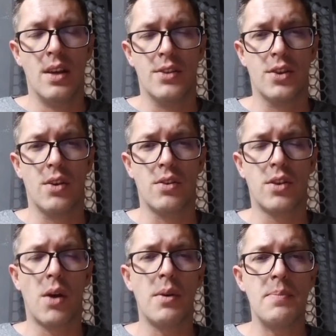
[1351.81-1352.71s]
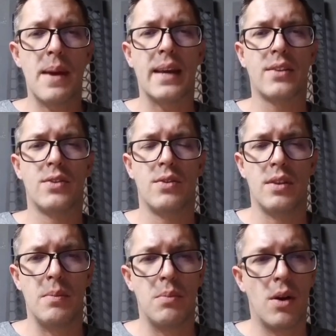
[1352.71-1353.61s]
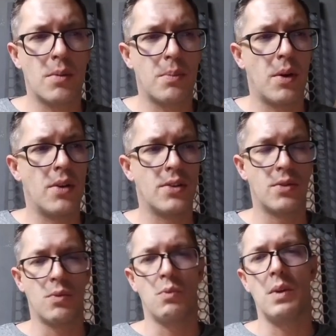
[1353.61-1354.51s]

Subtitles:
So going back to the blog post,